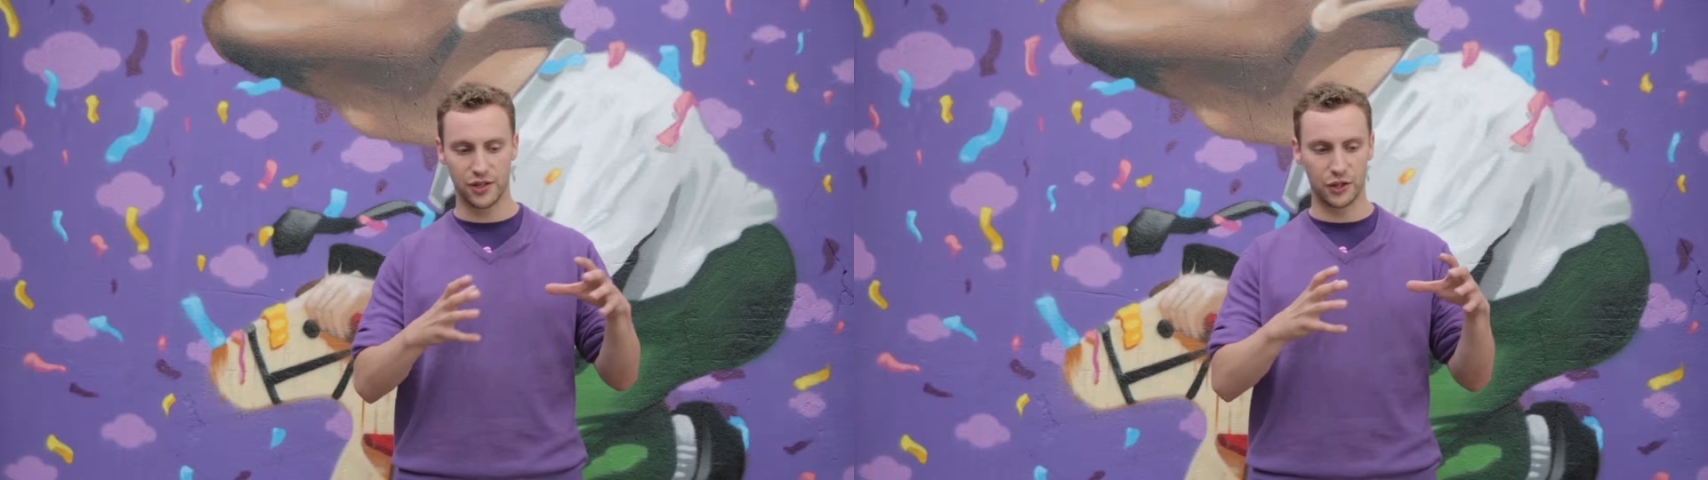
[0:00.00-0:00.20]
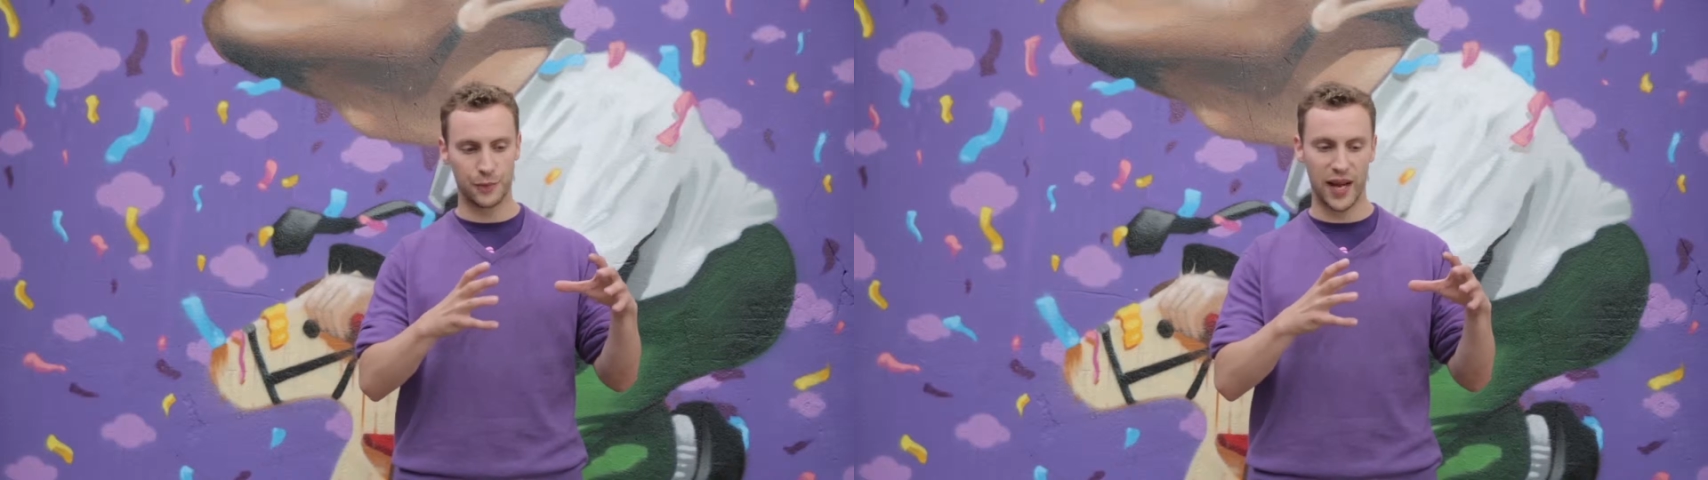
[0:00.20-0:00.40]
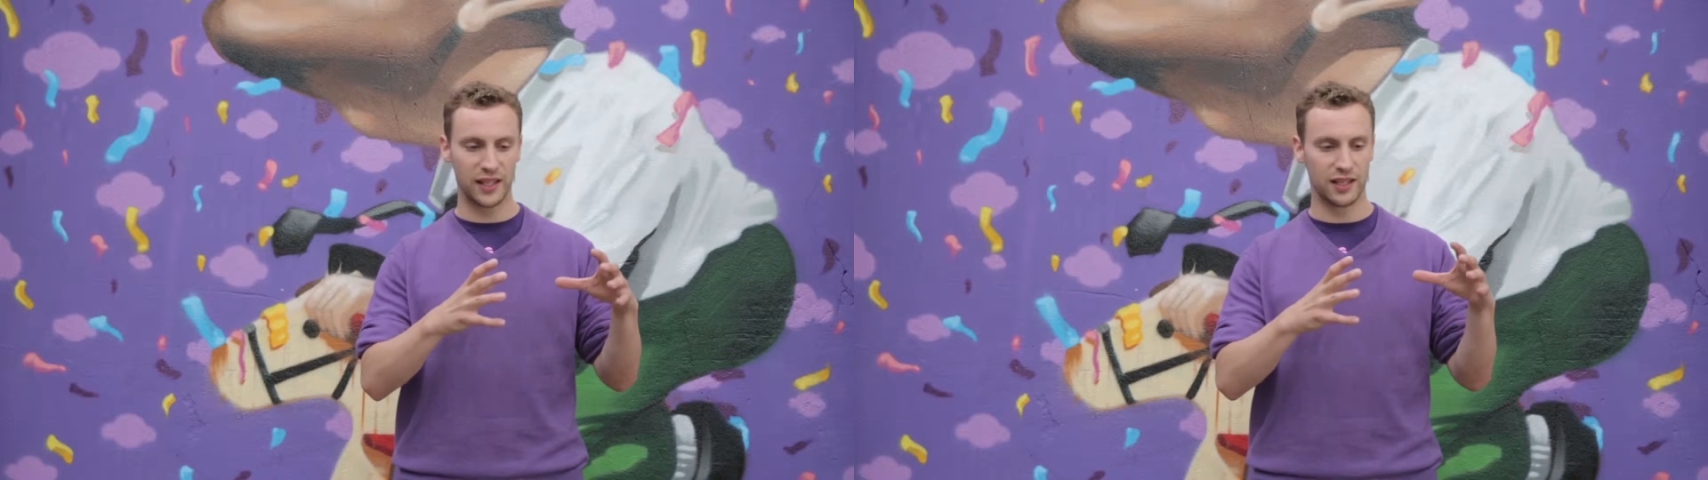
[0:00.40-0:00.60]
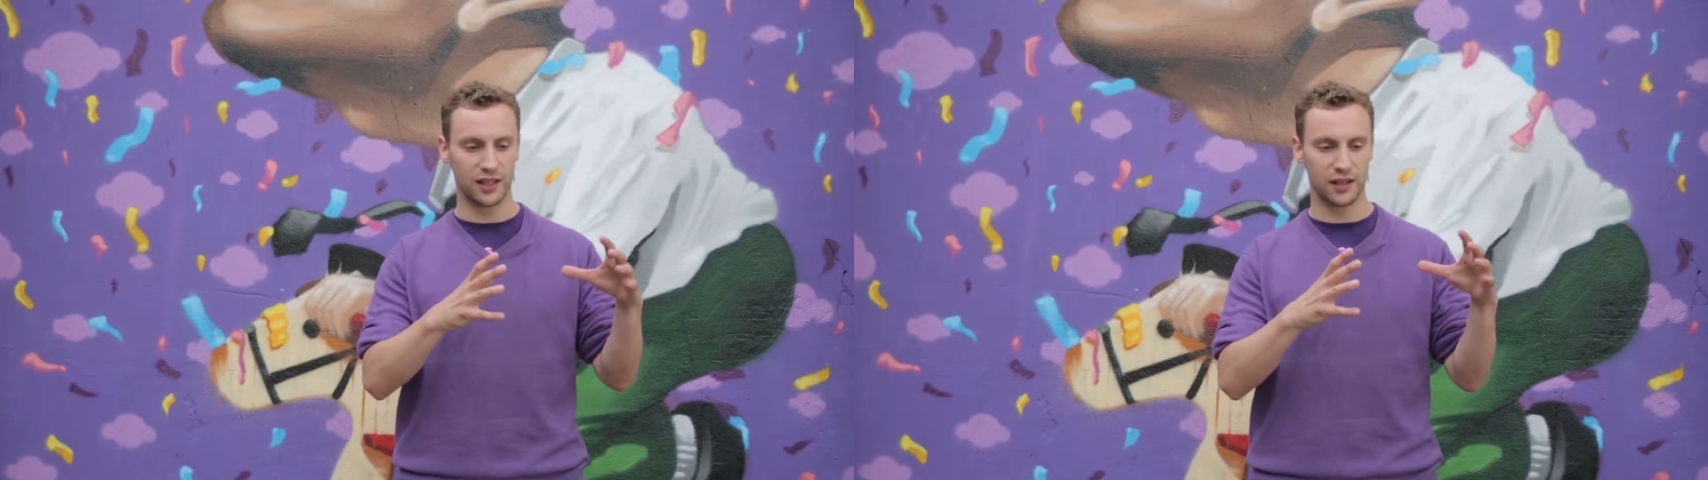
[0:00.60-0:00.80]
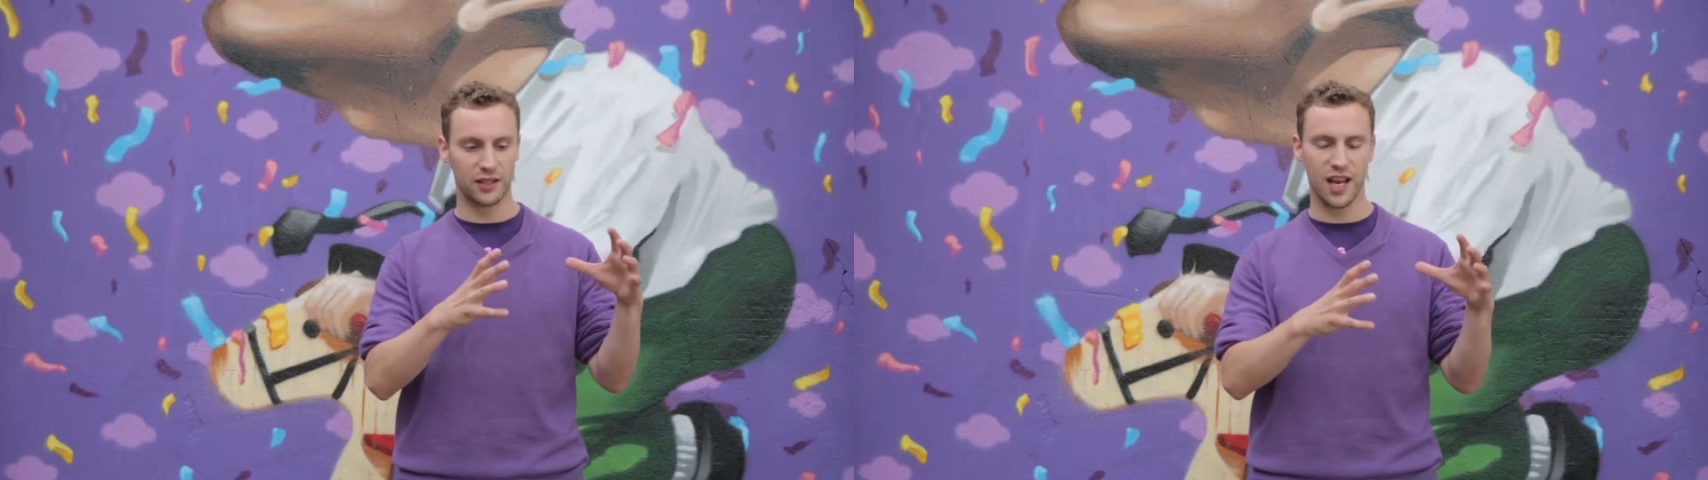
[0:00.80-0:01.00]
just
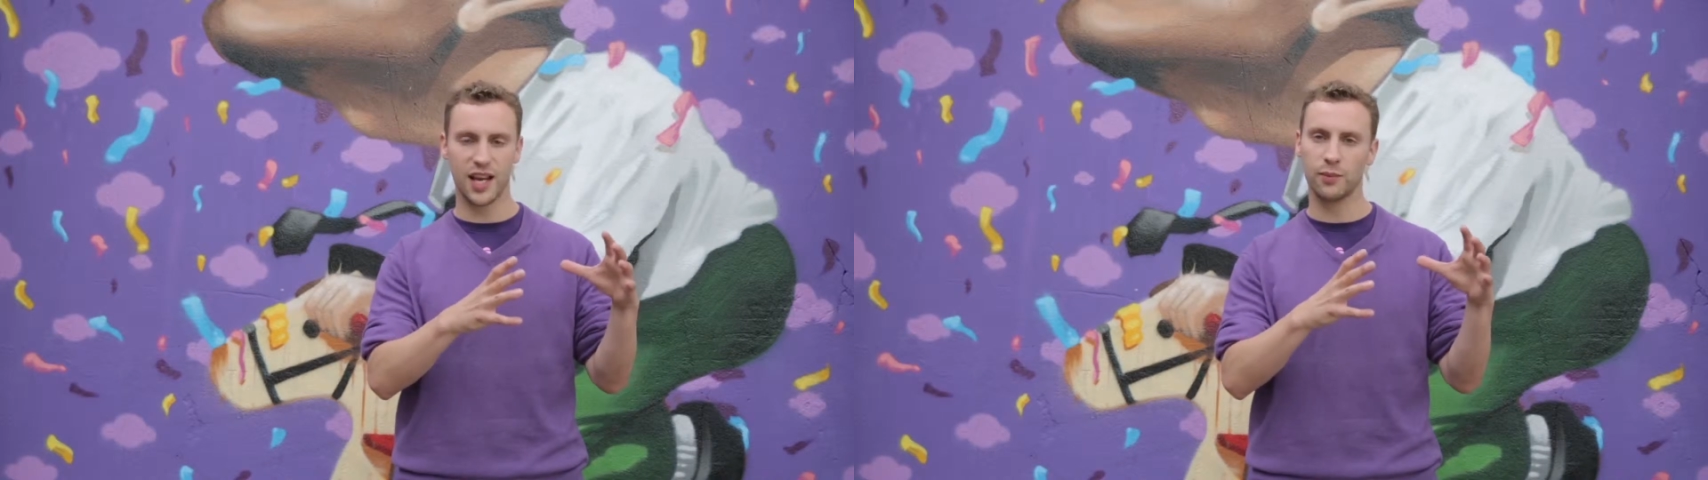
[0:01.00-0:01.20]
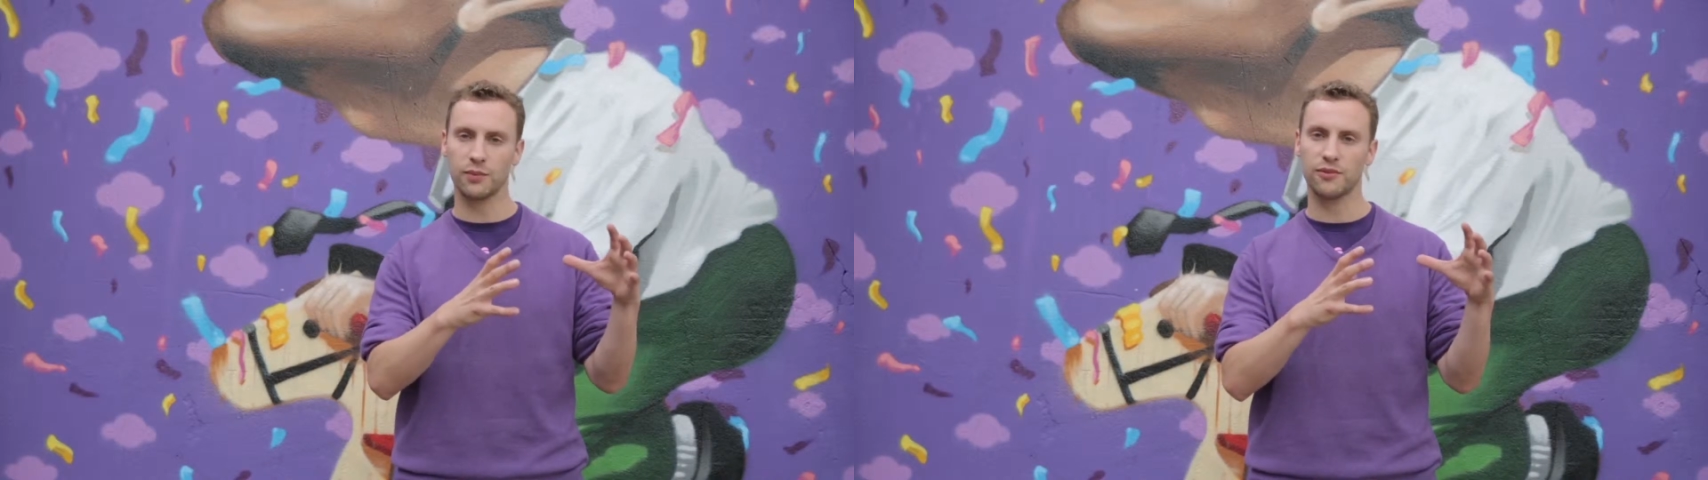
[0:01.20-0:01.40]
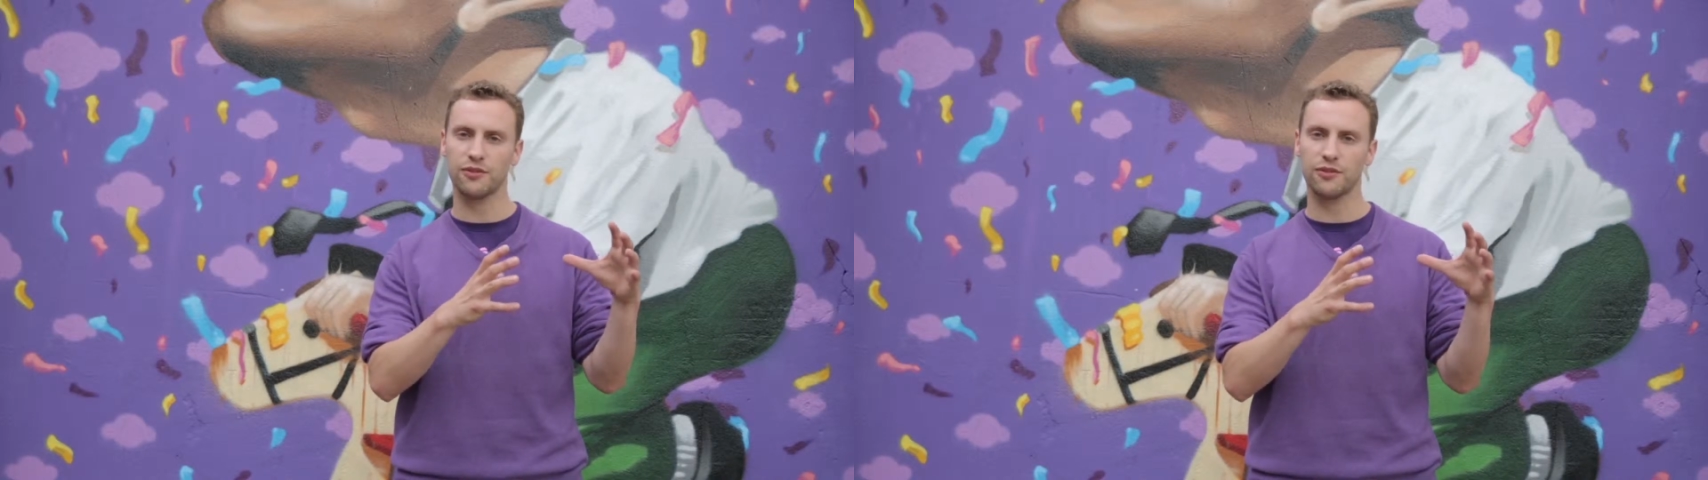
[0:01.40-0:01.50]
painting the same